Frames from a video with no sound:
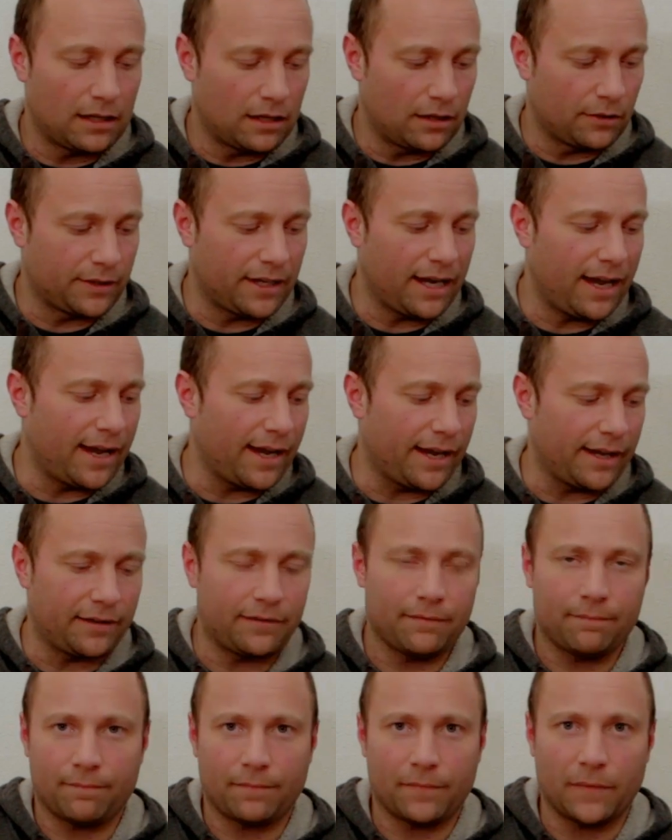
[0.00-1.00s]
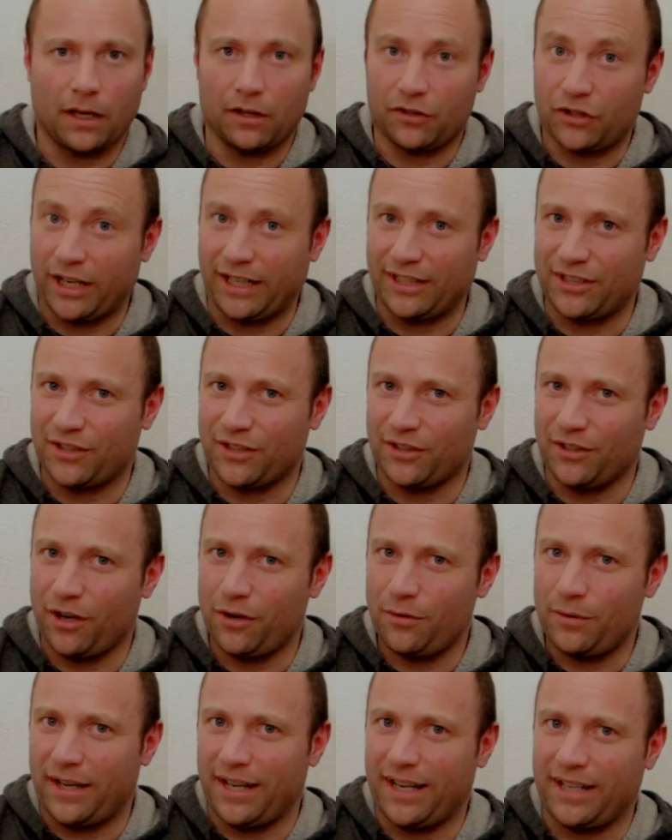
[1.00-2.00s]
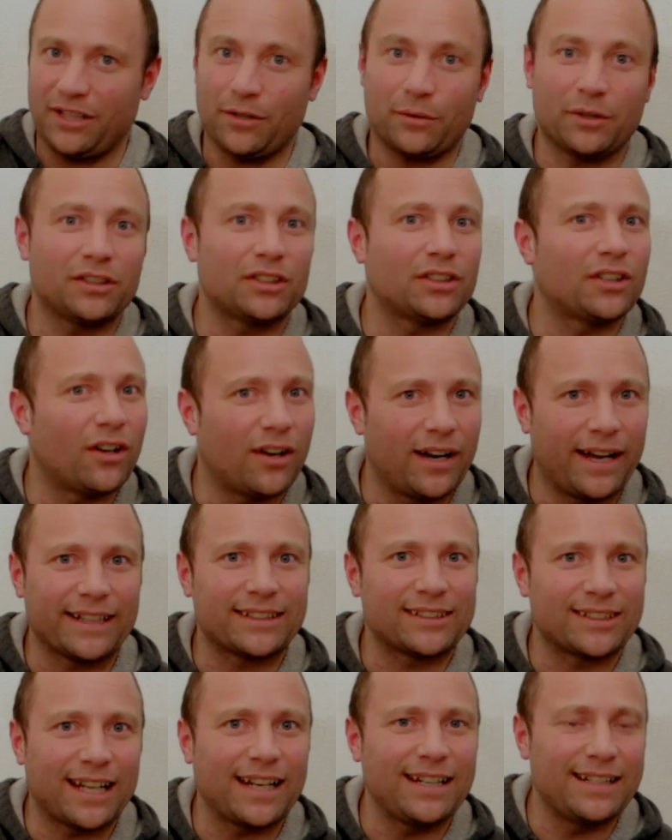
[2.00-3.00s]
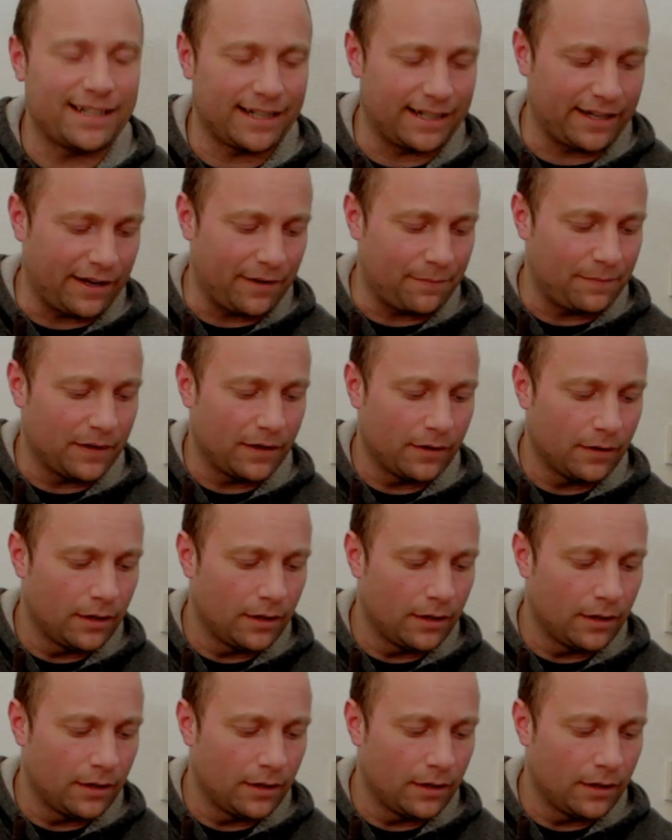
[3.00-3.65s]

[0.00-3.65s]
Okay, I changed the note here. You can start extending it.